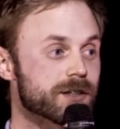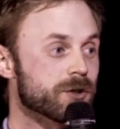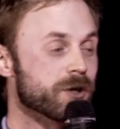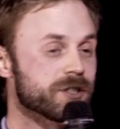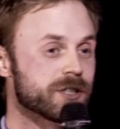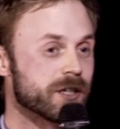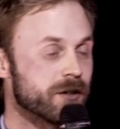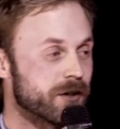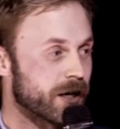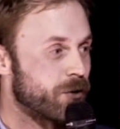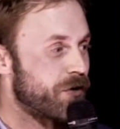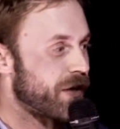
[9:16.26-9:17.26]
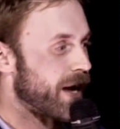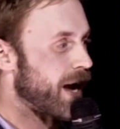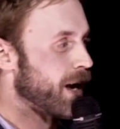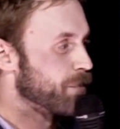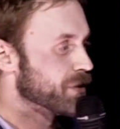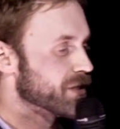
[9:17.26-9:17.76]
Quit Tinder. I quit the
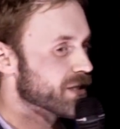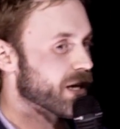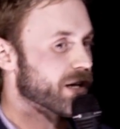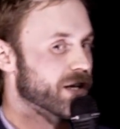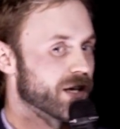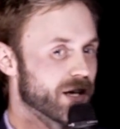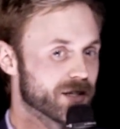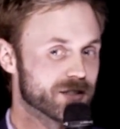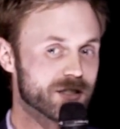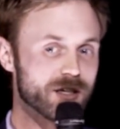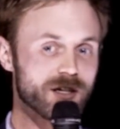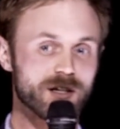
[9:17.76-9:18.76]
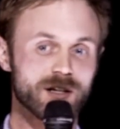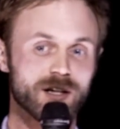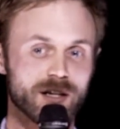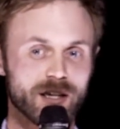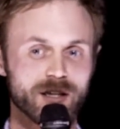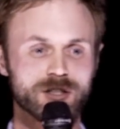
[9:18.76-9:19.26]
apps. I can't
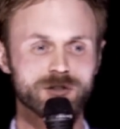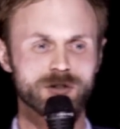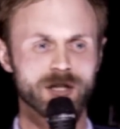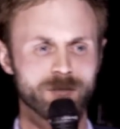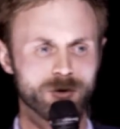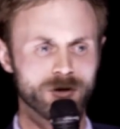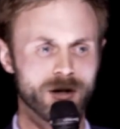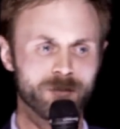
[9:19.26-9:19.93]
do it anymore.